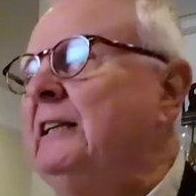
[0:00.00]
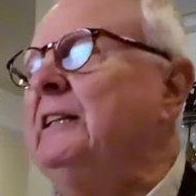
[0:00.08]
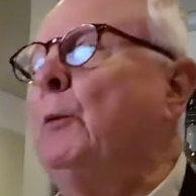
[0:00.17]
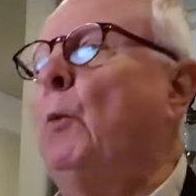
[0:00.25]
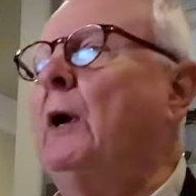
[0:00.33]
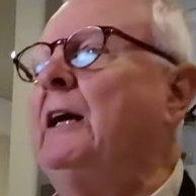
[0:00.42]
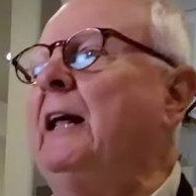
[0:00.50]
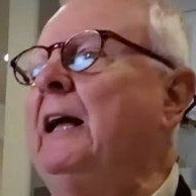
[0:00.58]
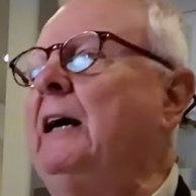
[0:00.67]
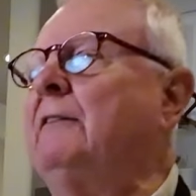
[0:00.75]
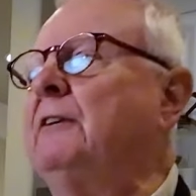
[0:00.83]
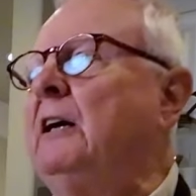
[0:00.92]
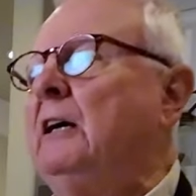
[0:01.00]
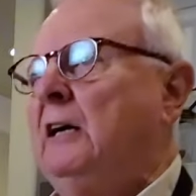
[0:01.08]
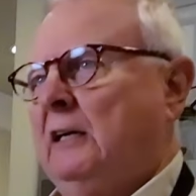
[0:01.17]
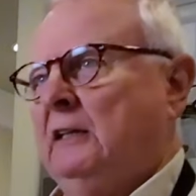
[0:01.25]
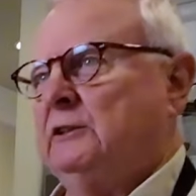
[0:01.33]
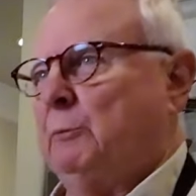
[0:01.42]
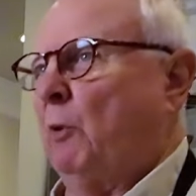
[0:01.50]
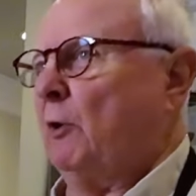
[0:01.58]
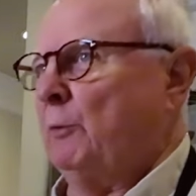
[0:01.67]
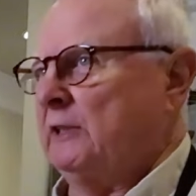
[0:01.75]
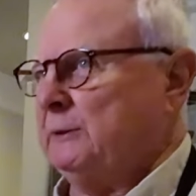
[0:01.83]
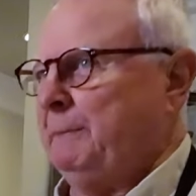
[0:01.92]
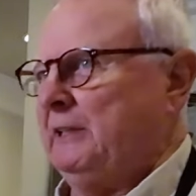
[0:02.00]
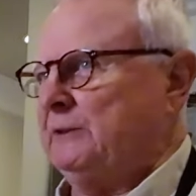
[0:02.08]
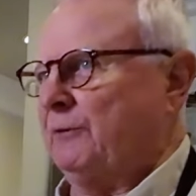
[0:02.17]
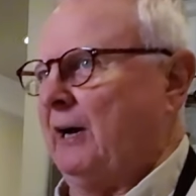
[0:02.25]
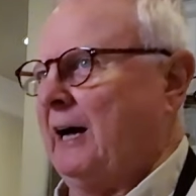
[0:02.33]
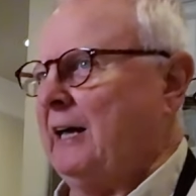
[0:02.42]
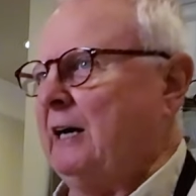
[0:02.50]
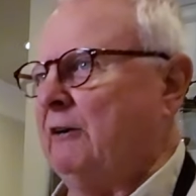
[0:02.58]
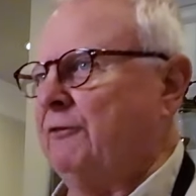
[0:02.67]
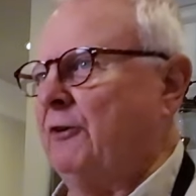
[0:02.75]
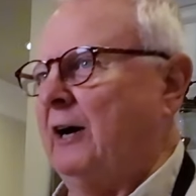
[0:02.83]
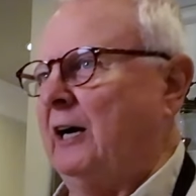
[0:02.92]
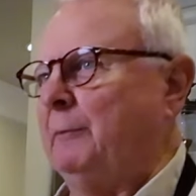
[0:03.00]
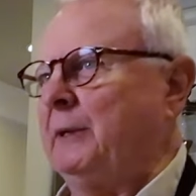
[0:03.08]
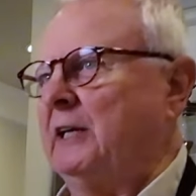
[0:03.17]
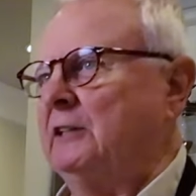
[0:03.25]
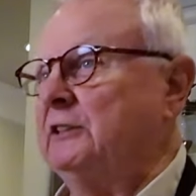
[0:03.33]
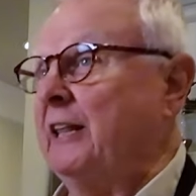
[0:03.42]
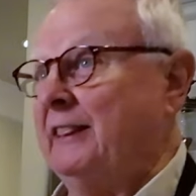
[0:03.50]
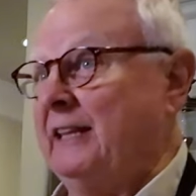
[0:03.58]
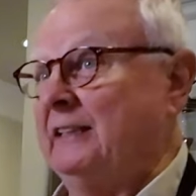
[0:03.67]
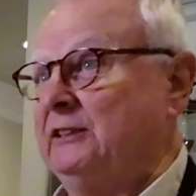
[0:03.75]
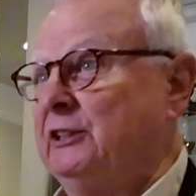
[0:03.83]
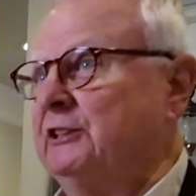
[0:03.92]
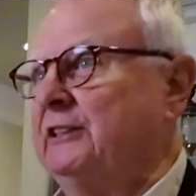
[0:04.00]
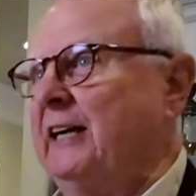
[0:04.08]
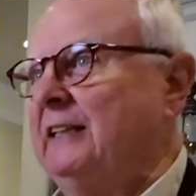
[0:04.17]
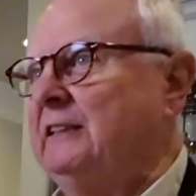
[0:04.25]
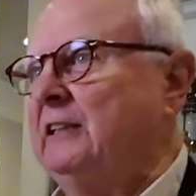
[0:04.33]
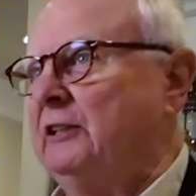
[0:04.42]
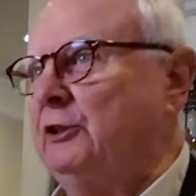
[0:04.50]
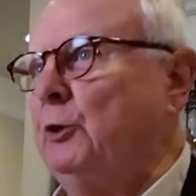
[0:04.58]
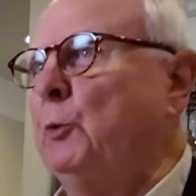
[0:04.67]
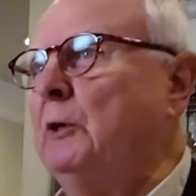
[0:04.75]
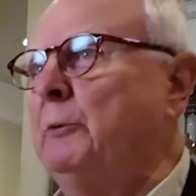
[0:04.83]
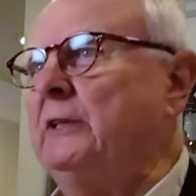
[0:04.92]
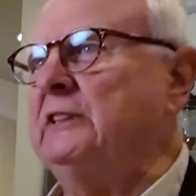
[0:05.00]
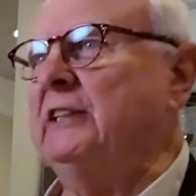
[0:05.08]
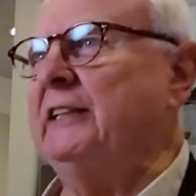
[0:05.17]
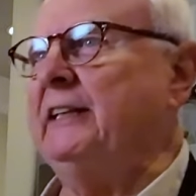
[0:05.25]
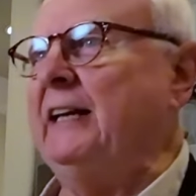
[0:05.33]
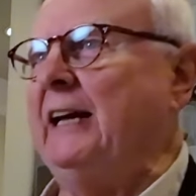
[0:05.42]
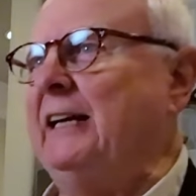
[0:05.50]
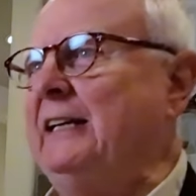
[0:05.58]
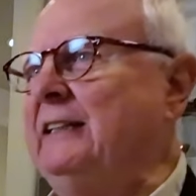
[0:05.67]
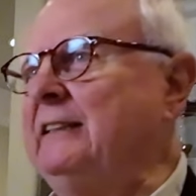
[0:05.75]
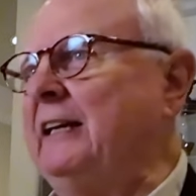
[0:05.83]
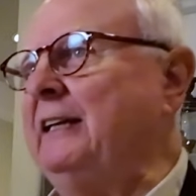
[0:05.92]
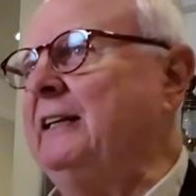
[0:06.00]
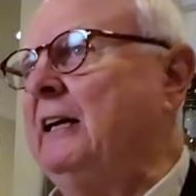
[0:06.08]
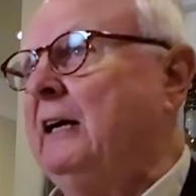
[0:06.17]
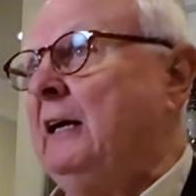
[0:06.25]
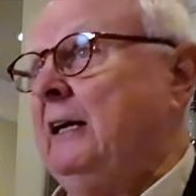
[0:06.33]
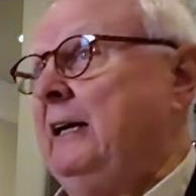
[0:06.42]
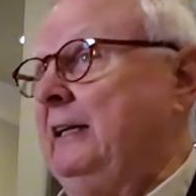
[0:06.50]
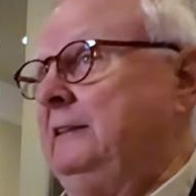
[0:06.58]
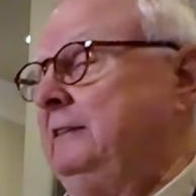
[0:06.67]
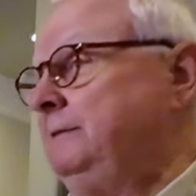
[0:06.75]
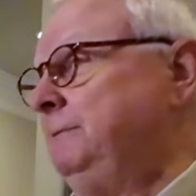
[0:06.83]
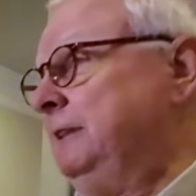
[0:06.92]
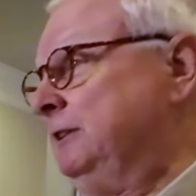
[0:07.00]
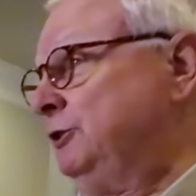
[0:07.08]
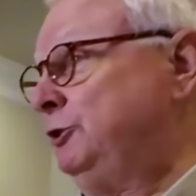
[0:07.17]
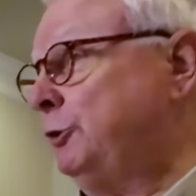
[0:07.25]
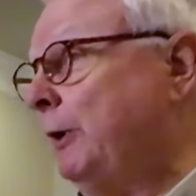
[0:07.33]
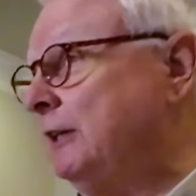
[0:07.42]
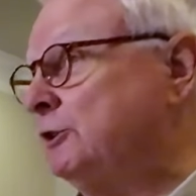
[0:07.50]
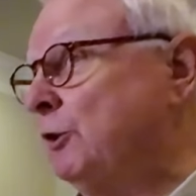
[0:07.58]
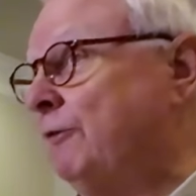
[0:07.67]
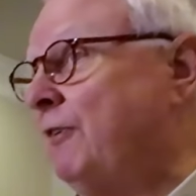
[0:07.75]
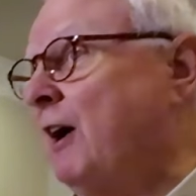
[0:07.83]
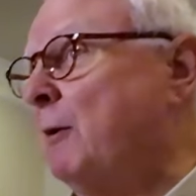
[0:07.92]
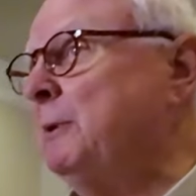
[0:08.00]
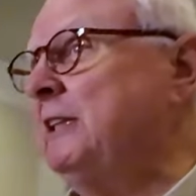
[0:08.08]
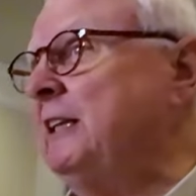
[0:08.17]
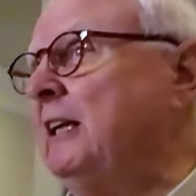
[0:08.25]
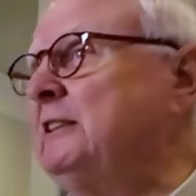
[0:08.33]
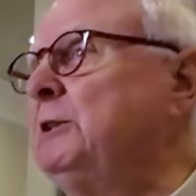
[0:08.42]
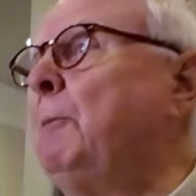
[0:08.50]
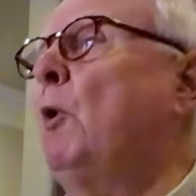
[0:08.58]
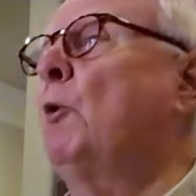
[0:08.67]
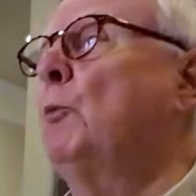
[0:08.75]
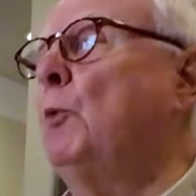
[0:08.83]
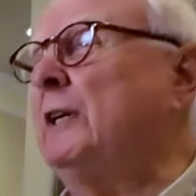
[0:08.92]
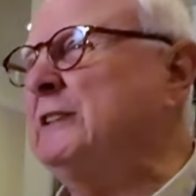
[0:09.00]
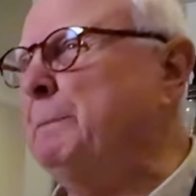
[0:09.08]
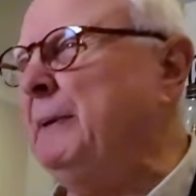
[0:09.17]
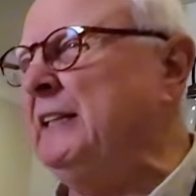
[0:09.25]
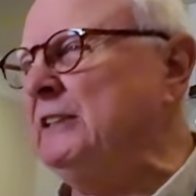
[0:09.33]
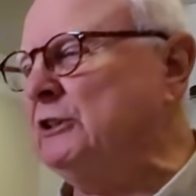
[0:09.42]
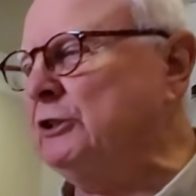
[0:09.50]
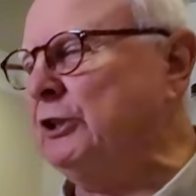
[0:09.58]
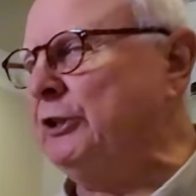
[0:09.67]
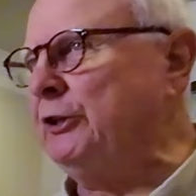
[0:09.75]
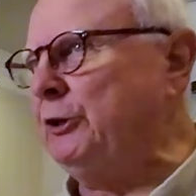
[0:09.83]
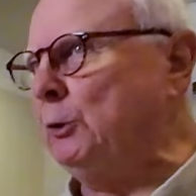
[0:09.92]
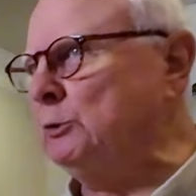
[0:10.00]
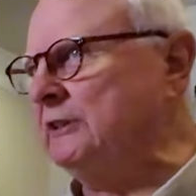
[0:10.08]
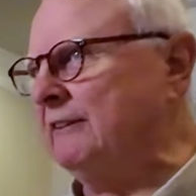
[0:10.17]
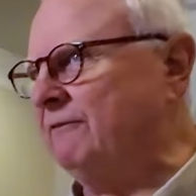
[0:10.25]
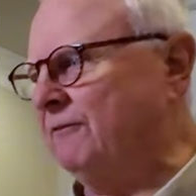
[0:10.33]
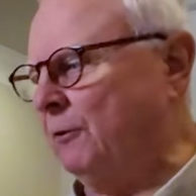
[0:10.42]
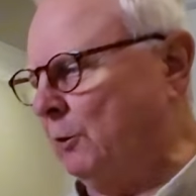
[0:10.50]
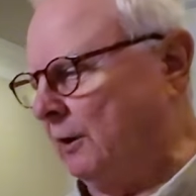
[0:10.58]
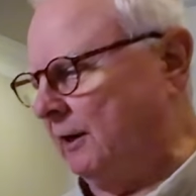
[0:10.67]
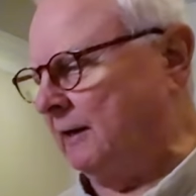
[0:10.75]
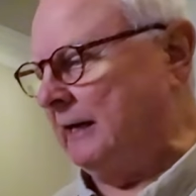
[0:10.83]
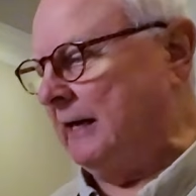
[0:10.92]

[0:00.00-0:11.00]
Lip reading: that wanted to have some more recipes for hot air fryer because they had just gotten a new one recently and they had enjoyed it so far, but they'd like some more recipes to use it for.